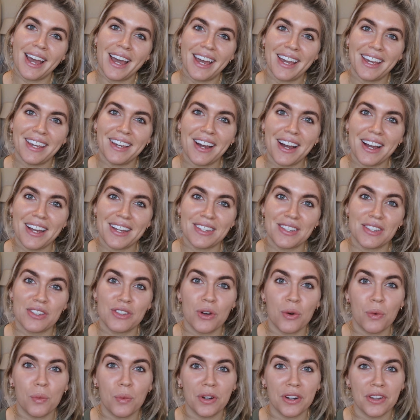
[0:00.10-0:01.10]
Hey guys,
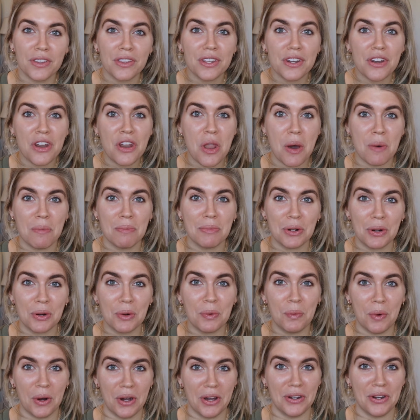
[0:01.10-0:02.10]
so one of the number
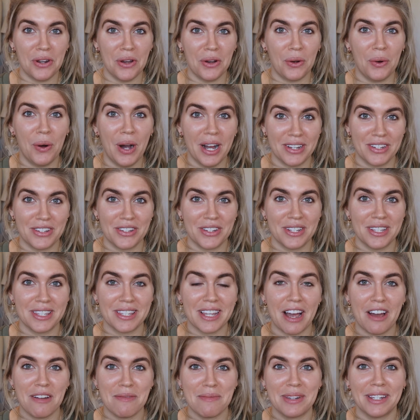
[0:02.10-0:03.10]
one questions
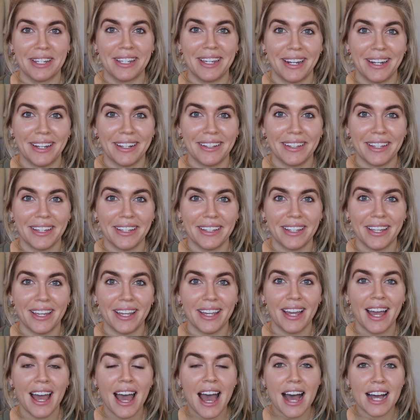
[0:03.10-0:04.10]
I've been getting
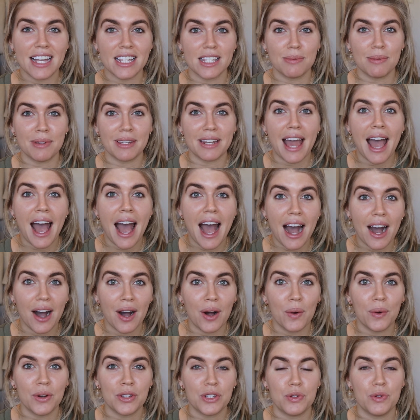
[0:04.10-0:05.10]
lately has been
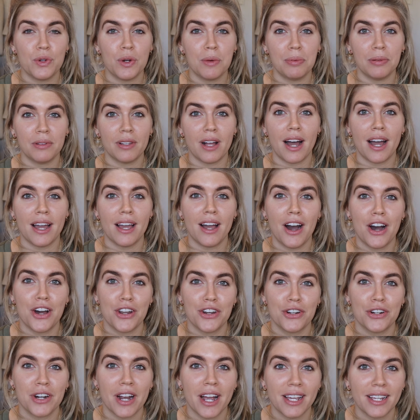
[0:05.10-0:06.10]
how to apply
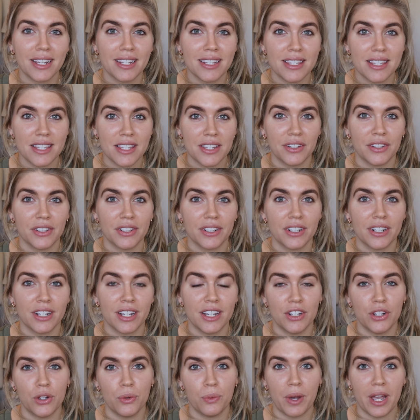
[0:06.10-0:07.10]
under eye concealer
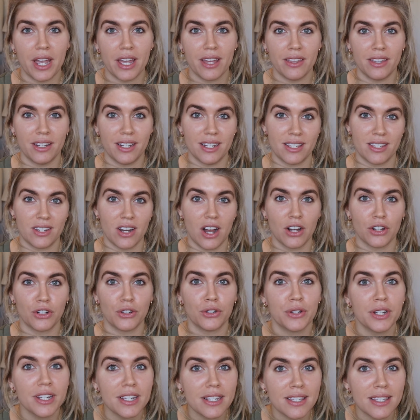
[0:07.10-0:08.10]
in a way that is not
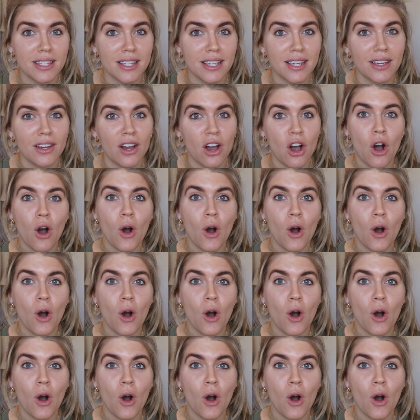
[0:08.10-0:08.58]
creasy